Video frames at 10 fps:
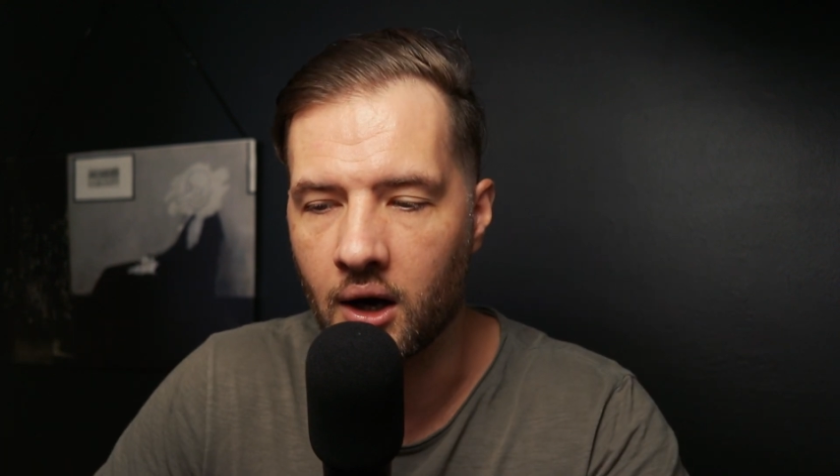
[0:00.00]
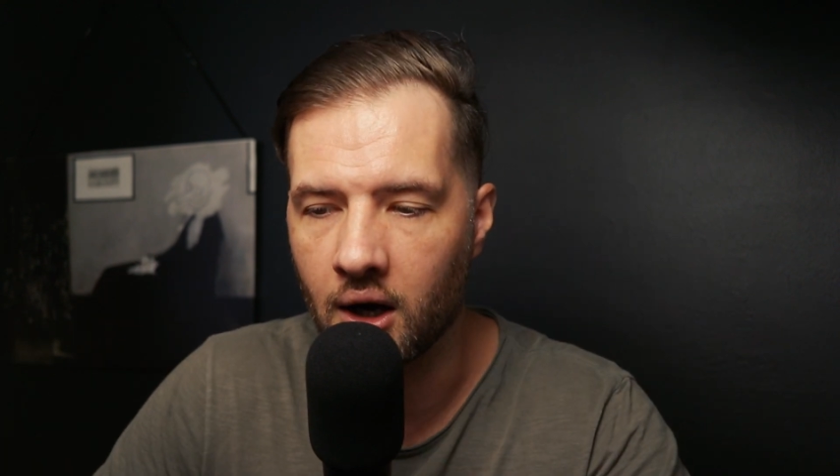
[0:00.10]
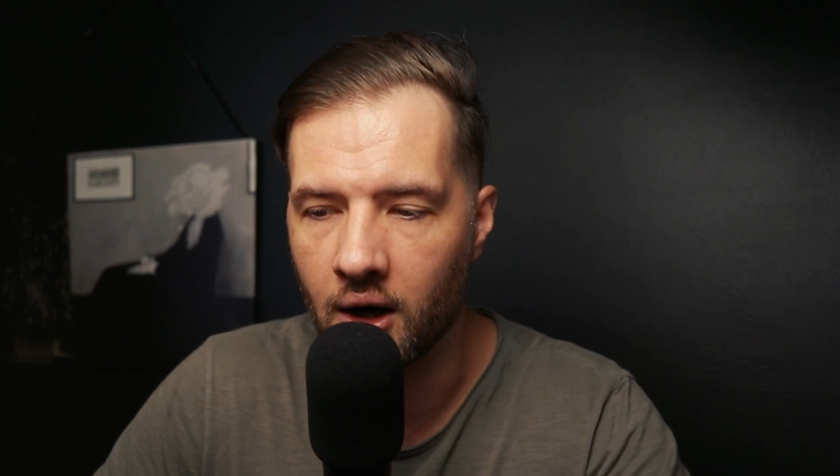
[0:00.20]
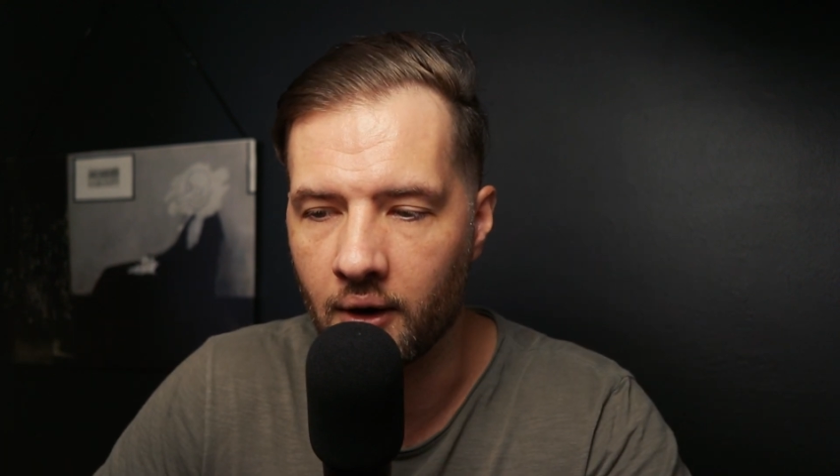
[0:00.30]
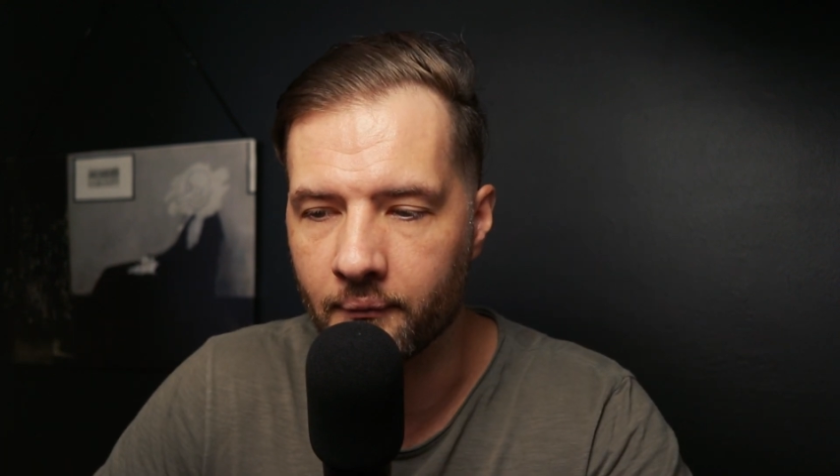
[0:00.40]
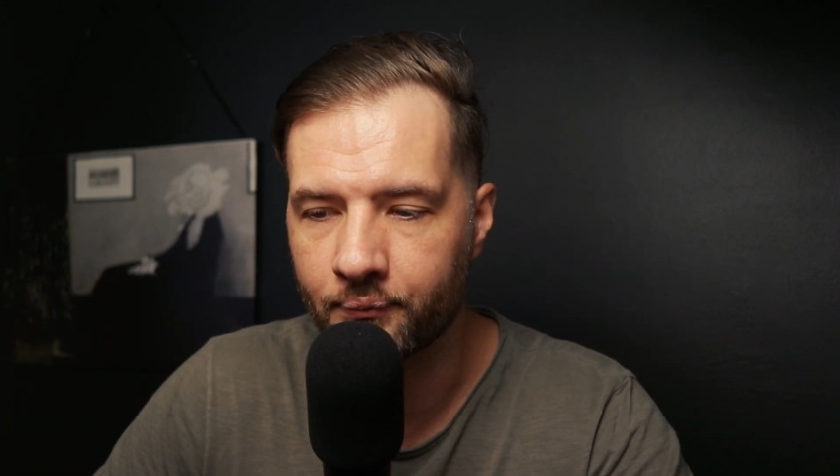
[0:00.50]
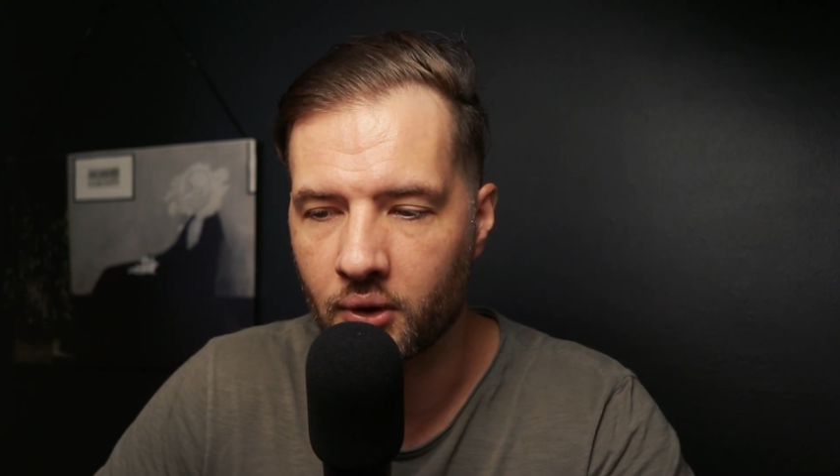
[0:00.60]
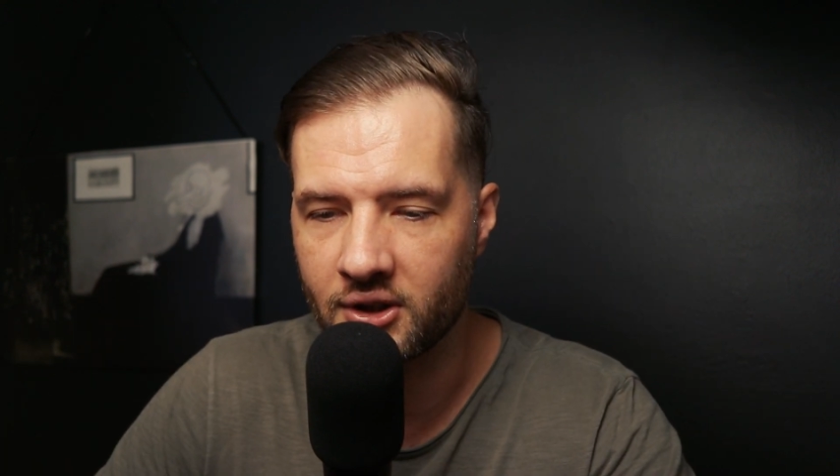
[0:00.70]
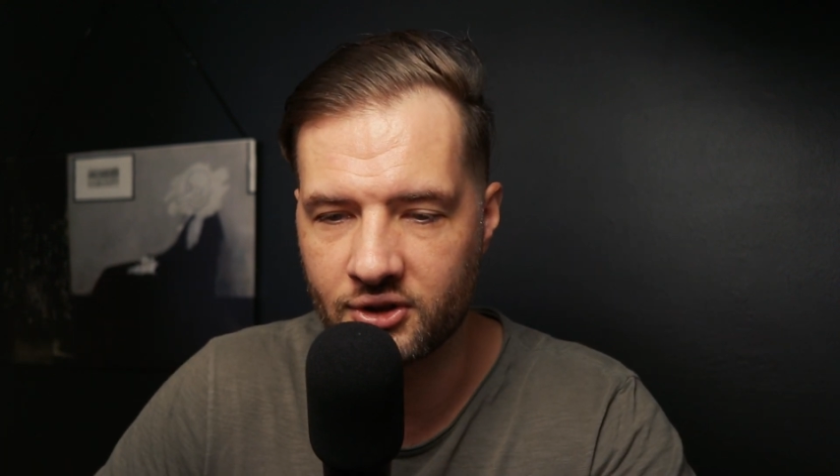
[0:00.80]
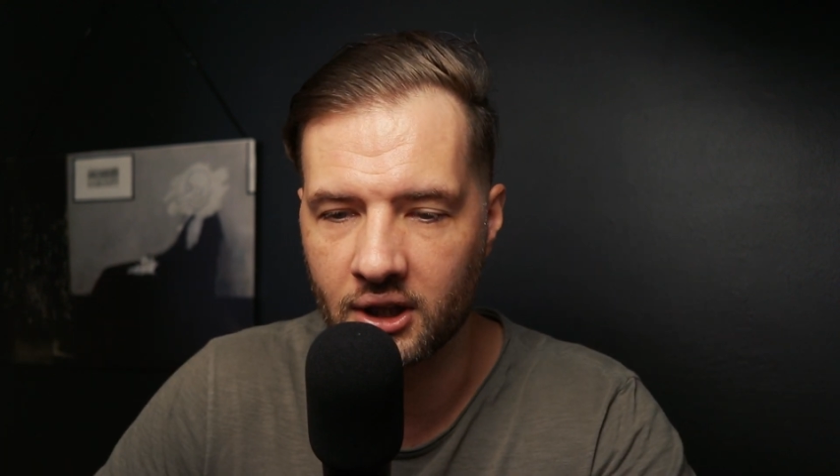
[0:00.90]

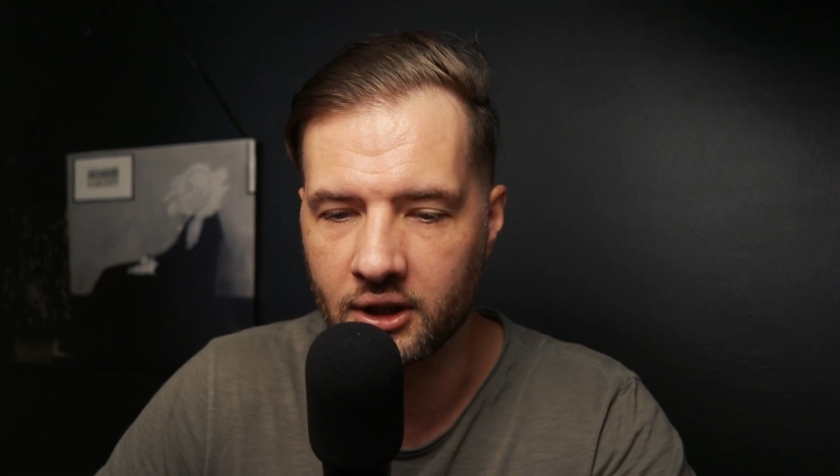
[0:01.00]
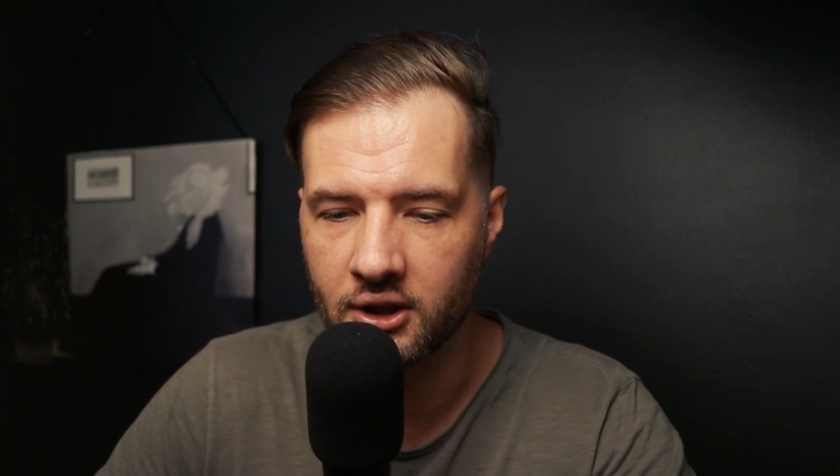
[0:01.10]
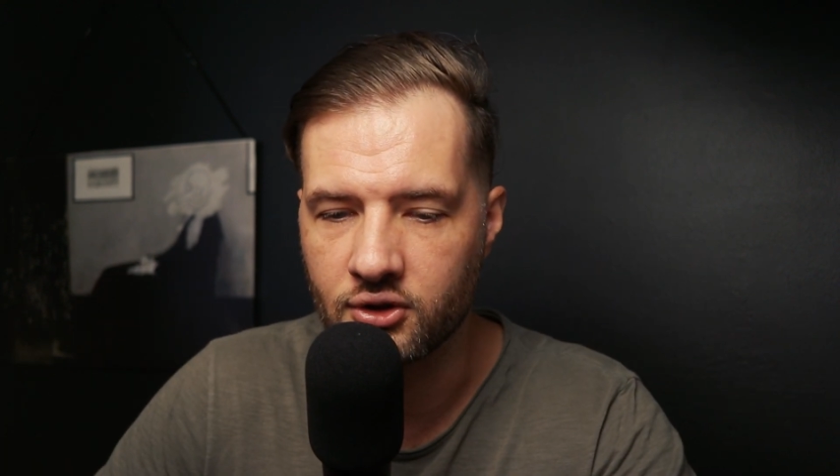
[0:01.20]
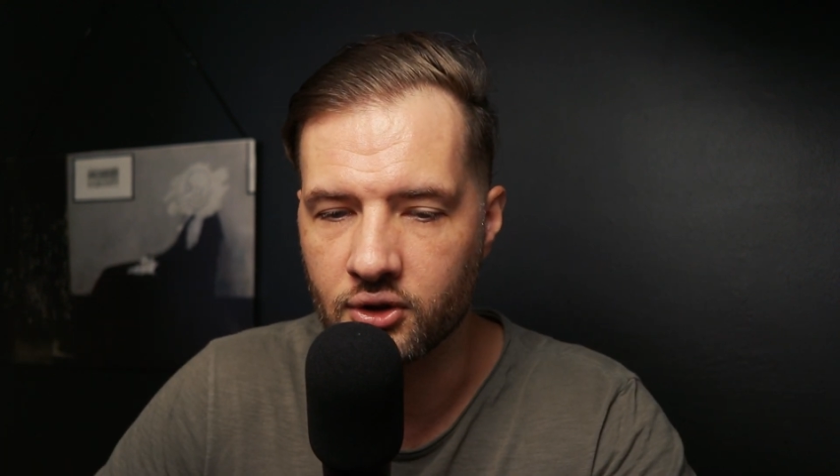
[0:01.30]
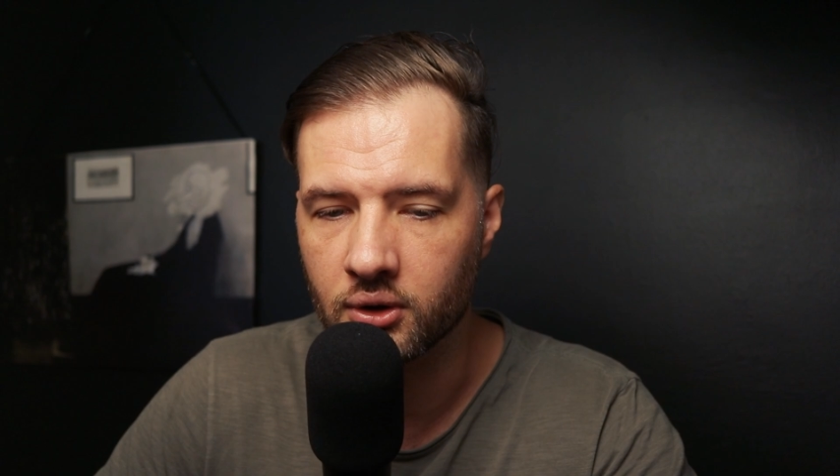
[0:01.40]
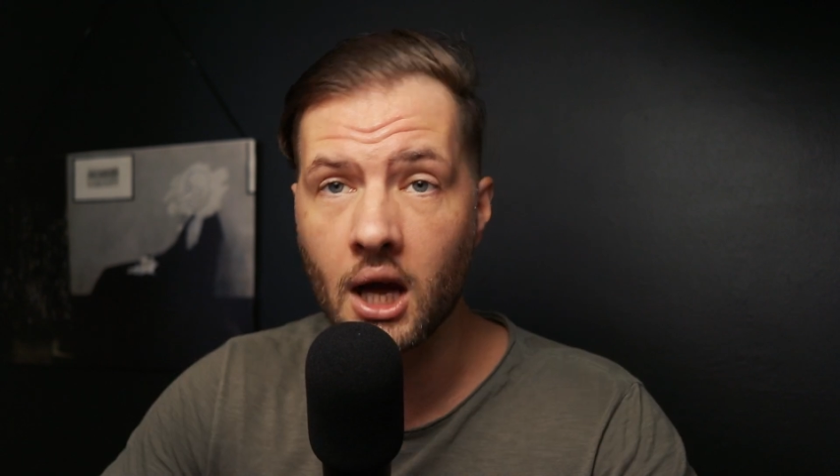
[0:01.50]
it's not an issue.